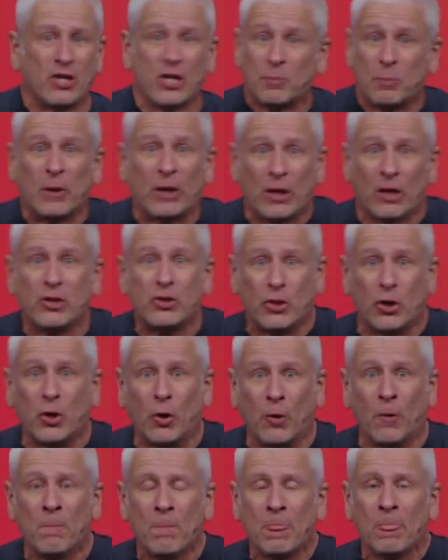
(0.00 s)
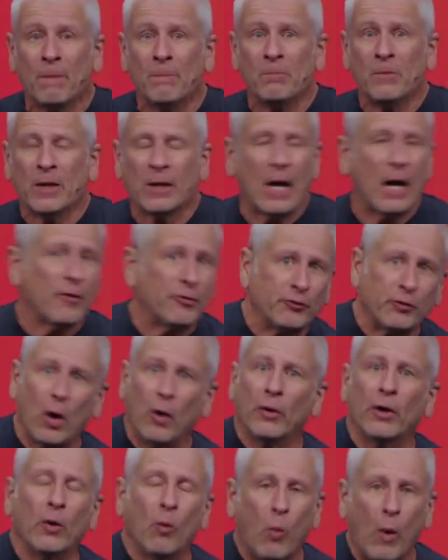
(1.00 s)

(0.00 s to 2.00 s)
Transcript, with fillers: Just because you got thrown in a